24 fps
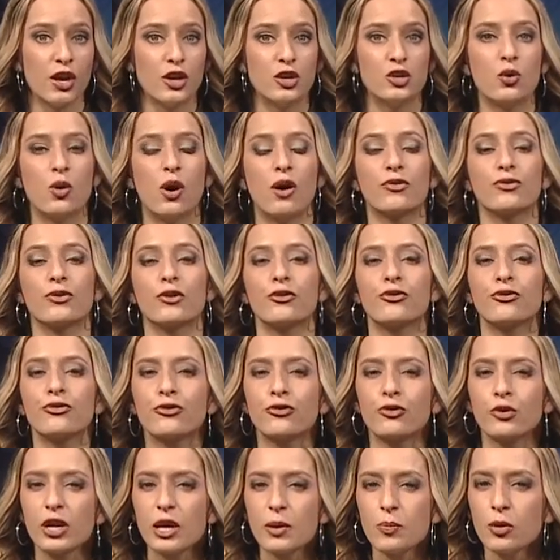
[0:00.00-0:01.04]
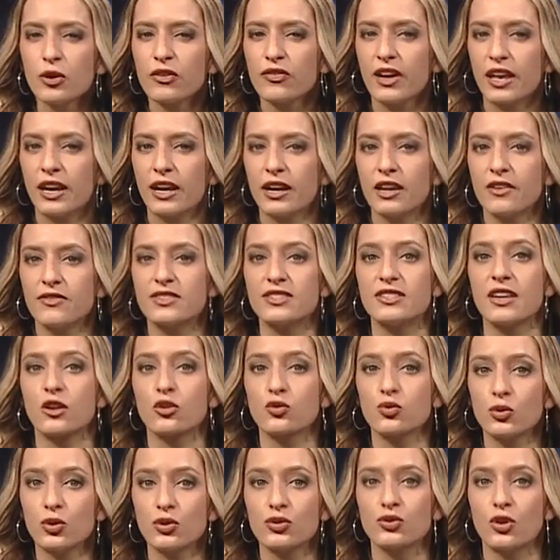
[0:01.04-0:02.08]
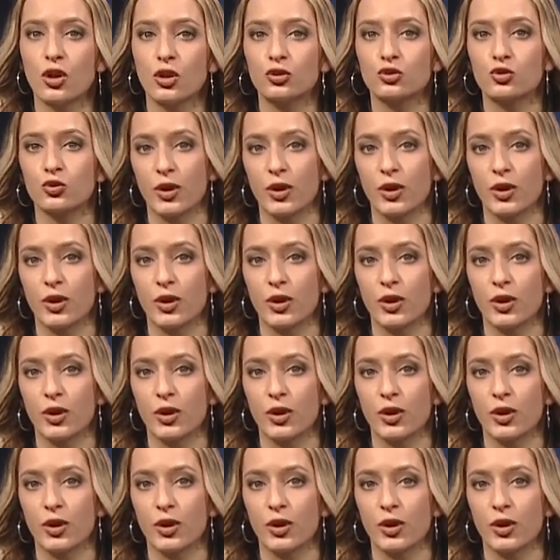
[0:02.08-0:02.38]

to offer free preventative sexual assault